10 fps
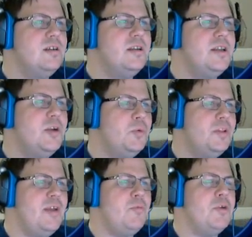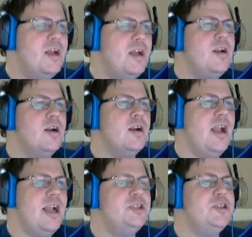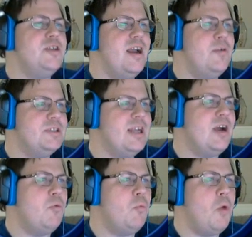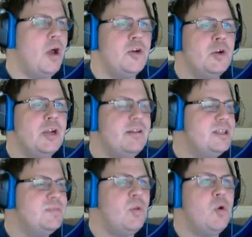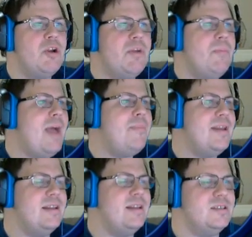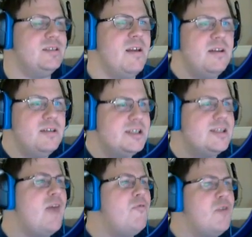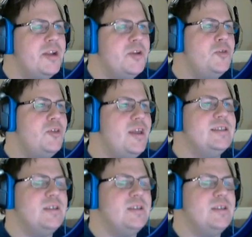When they were younger, Eshonai was out wandering, exploring, mapping, and just discovering new things.